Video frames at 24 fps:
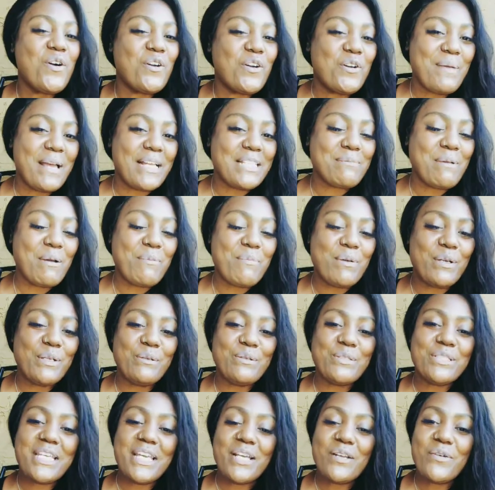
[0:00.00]
welcome back to my brand new
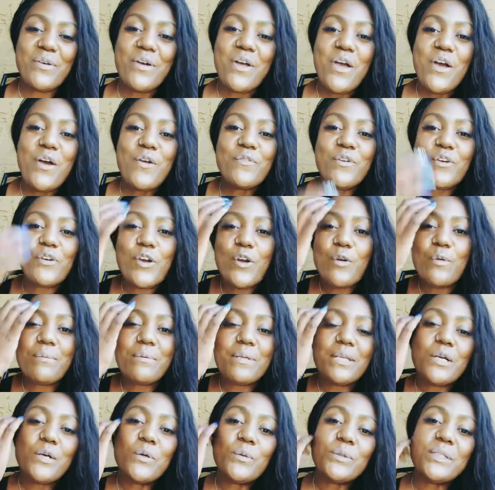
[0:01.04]
channel for Grown
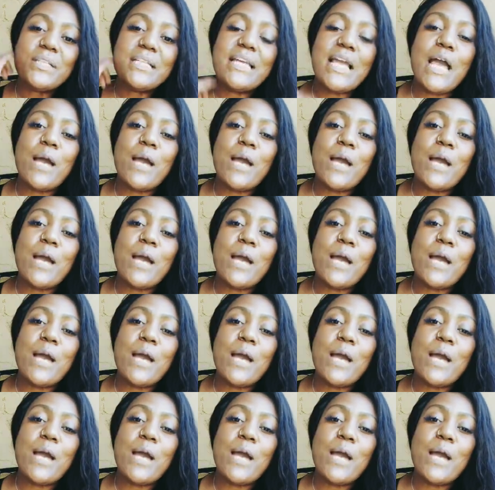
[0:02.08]
Women Only.